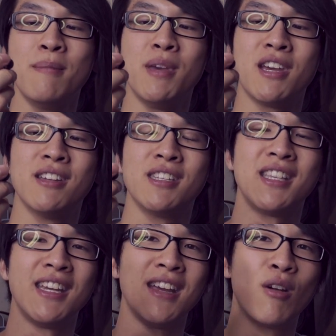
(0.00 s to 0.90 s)
because
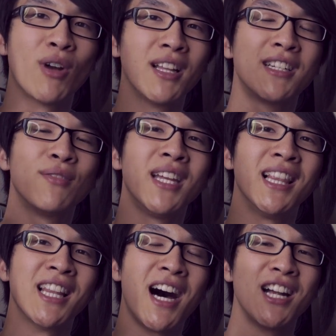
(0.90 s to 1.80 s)
the relatively
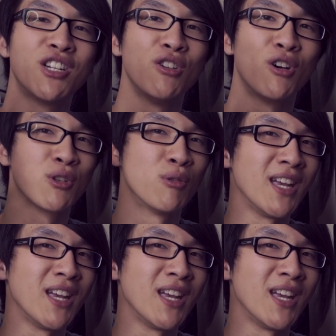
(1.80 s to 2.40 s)
large nozzle